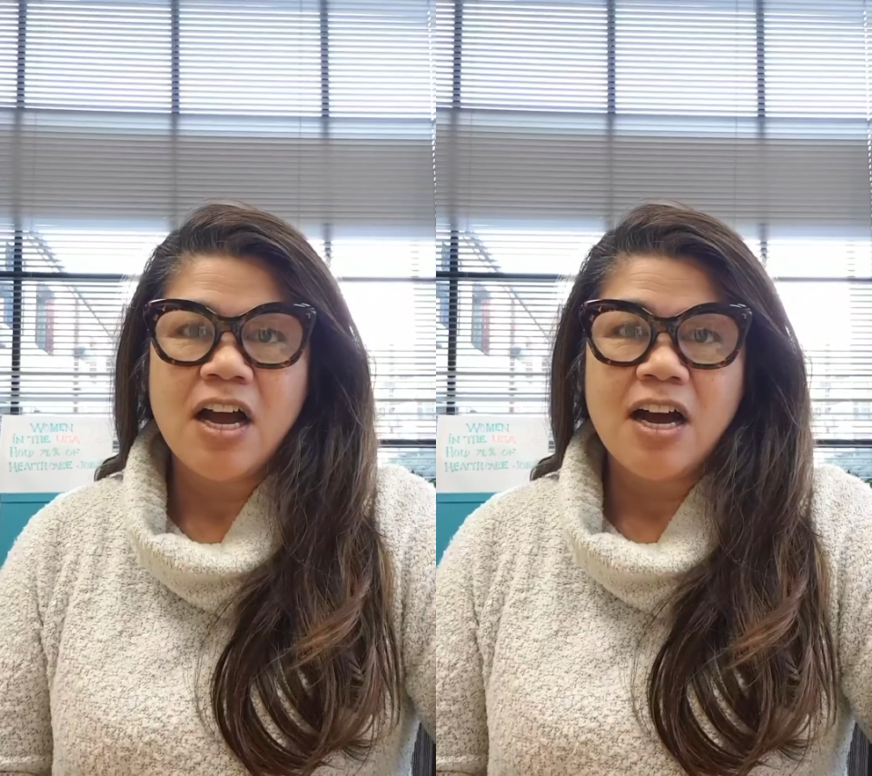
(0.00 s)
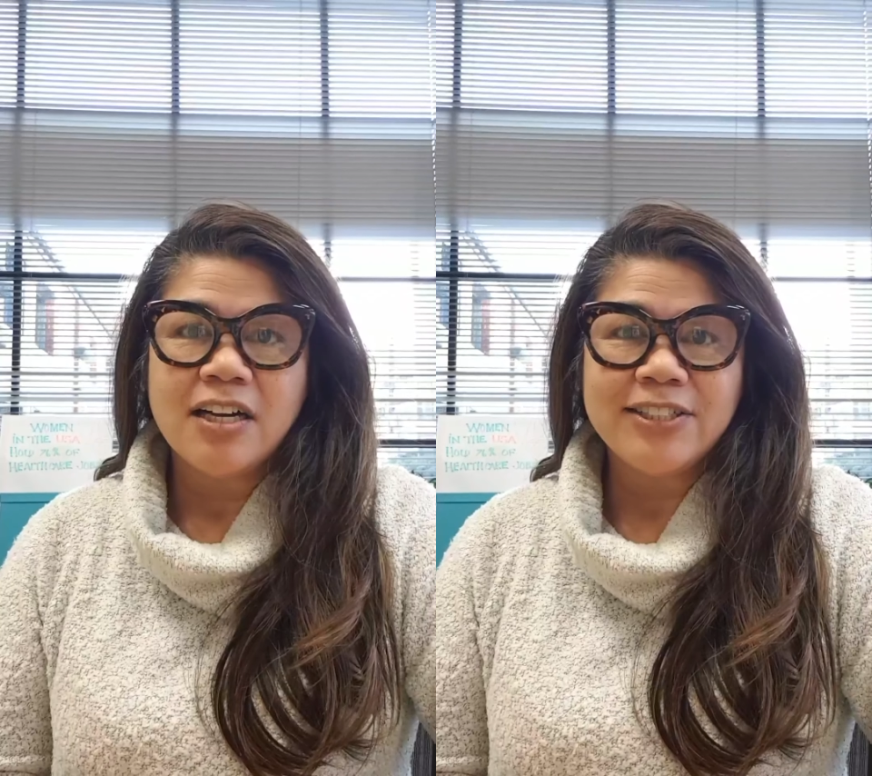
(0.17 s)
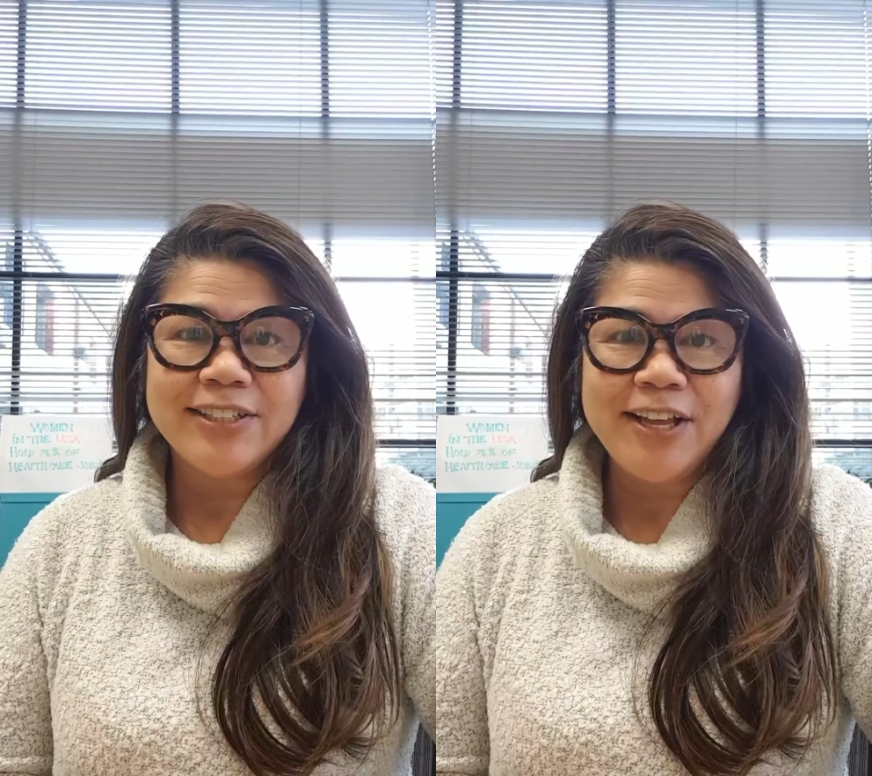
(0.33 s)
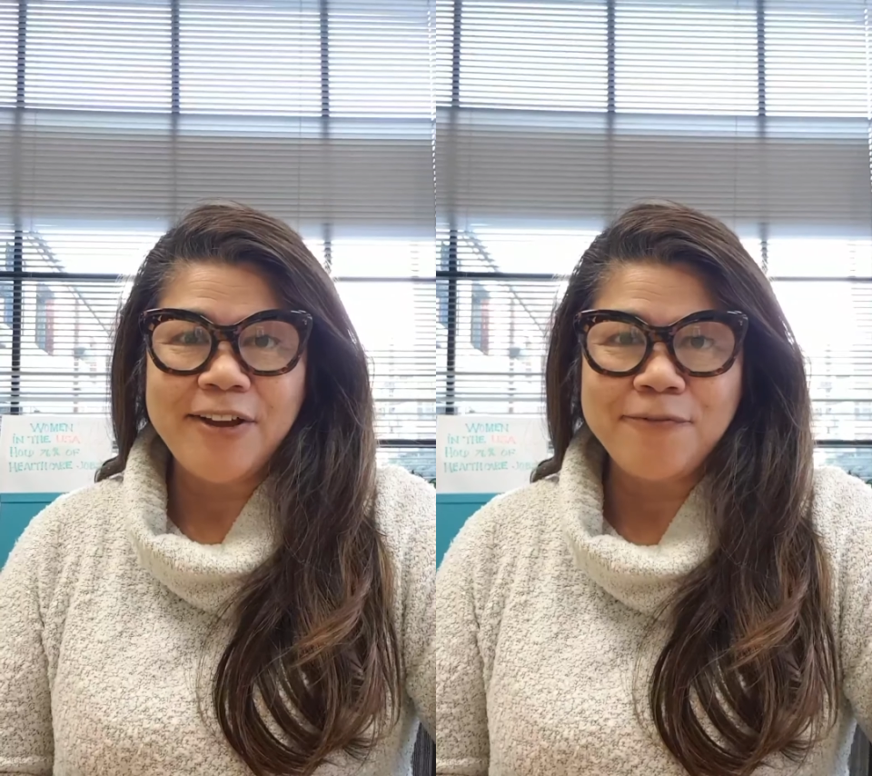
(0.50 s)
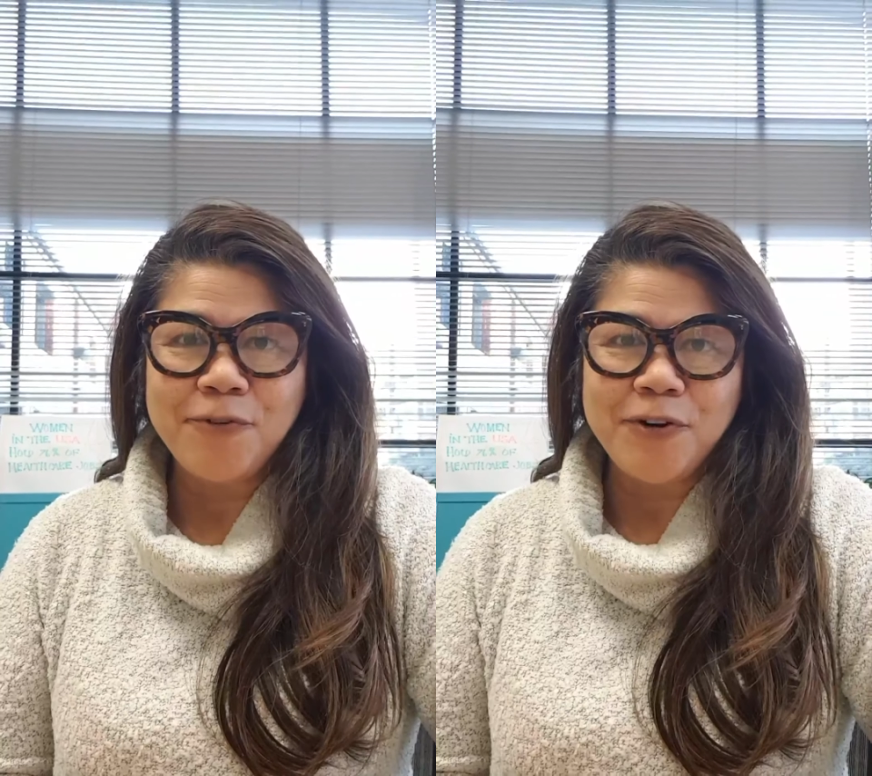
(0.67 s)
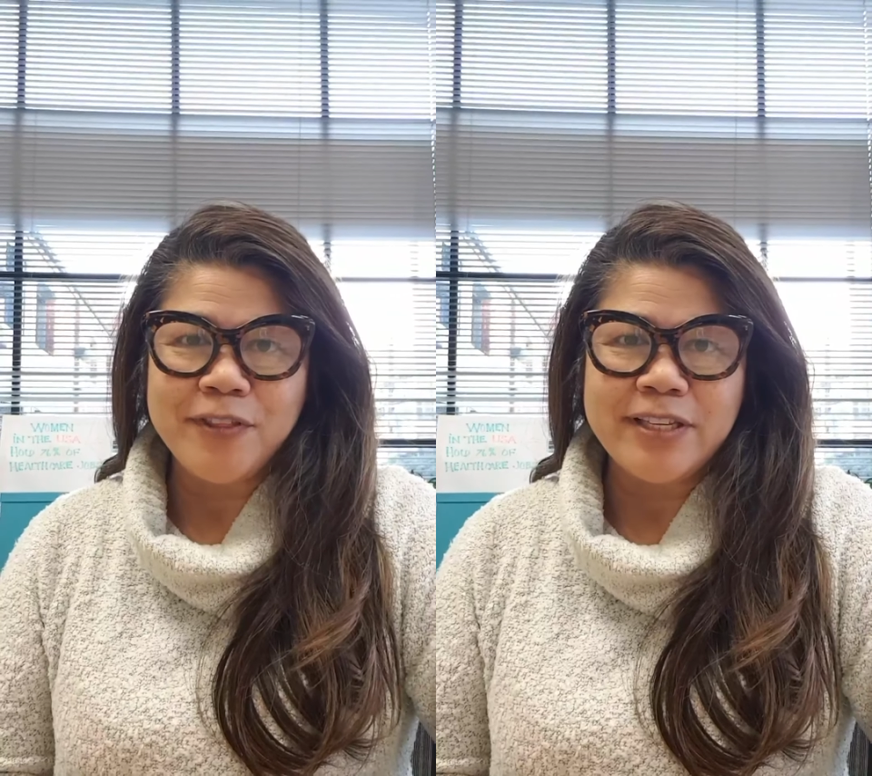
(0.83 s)
On July
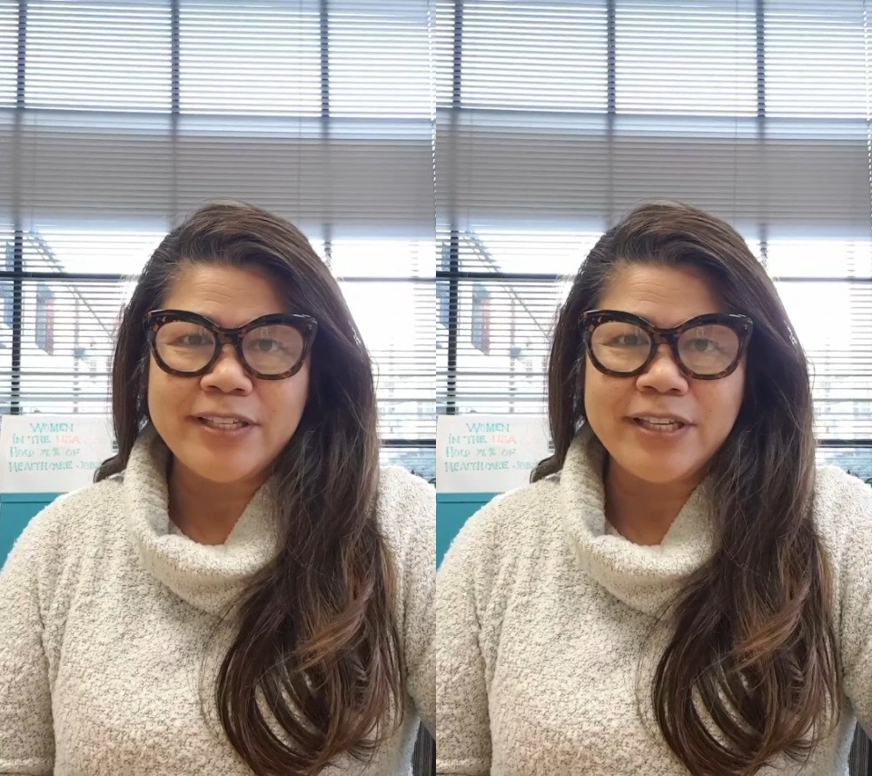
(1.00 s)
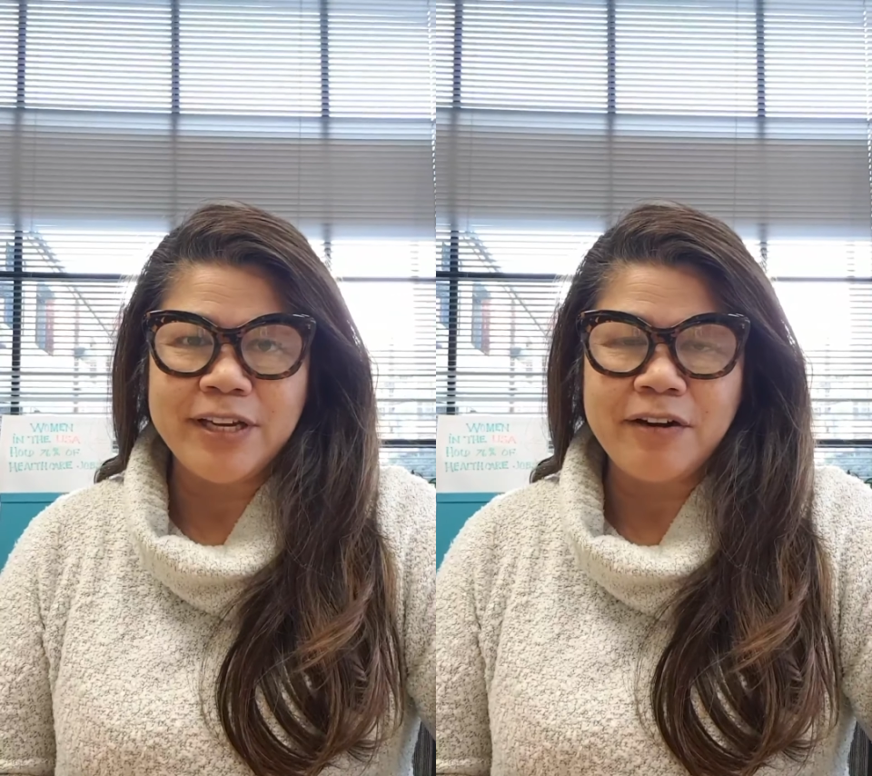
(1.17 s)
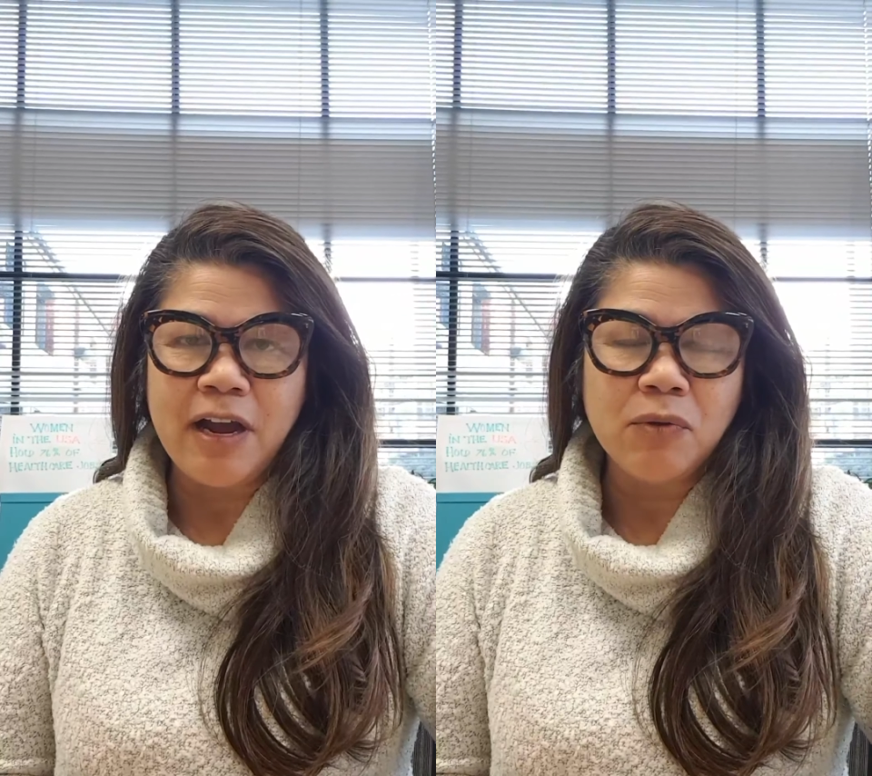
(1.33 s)
4th this year,